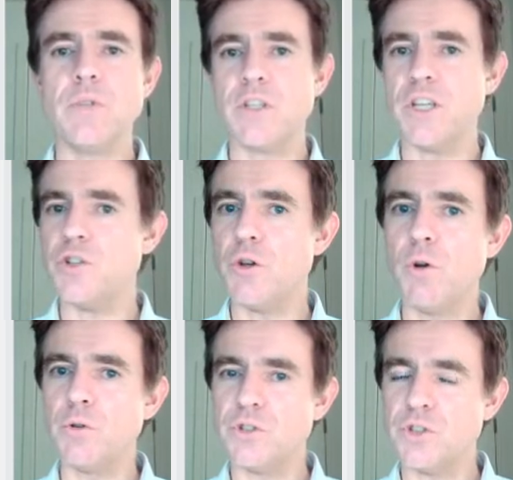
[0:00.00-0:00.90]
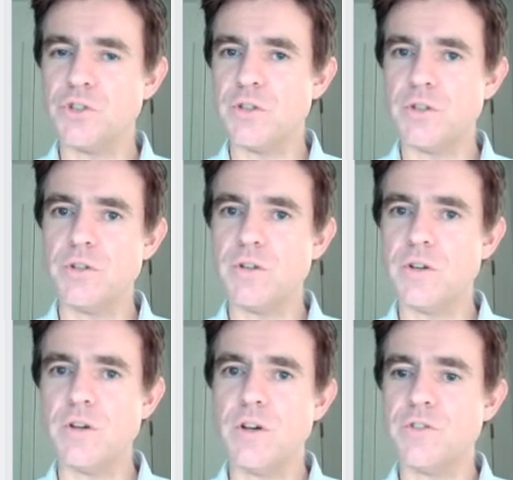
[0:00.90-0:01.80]
again, no longer just
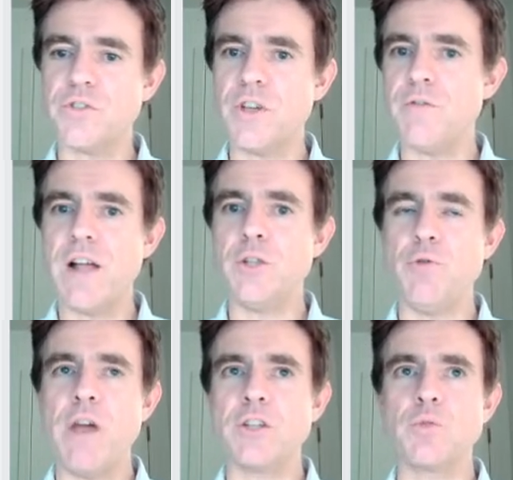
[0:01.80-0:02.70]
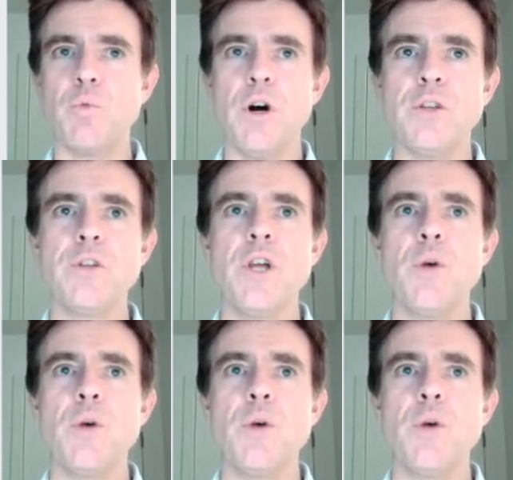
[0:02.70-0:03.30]
a value x1.